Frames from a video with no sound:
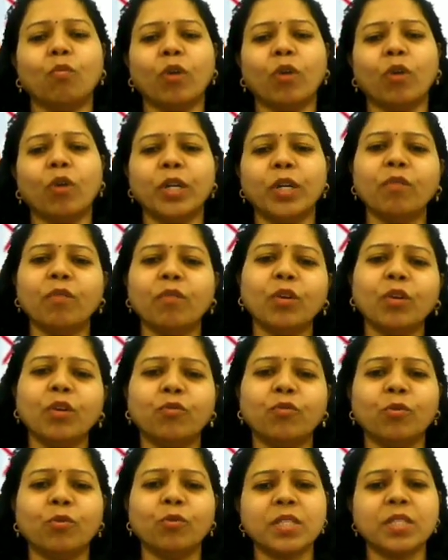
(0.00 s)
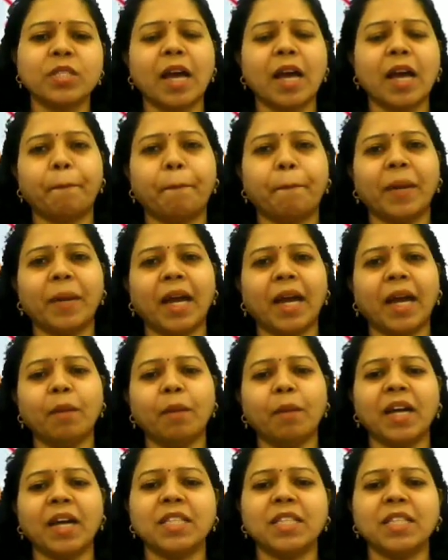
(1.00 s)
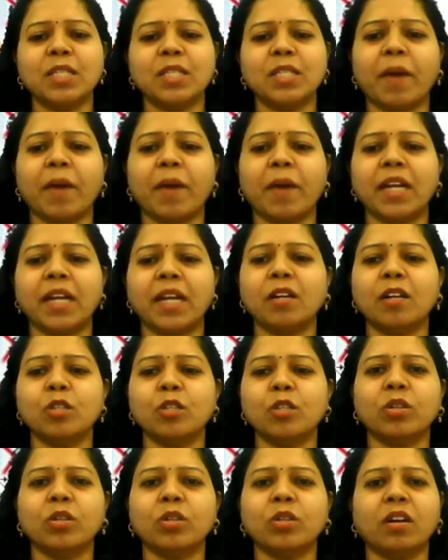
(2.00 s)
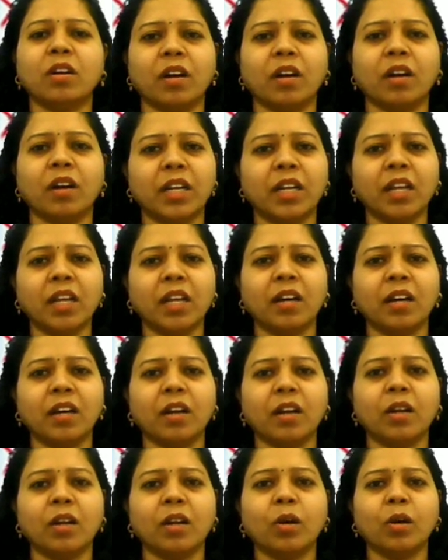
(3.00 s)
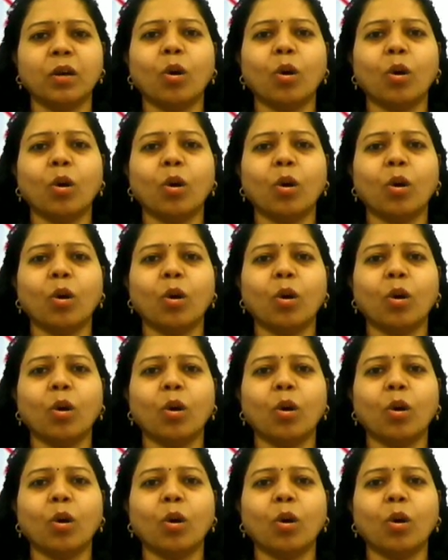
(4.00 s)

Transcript: Whatever force applied by these particles on the container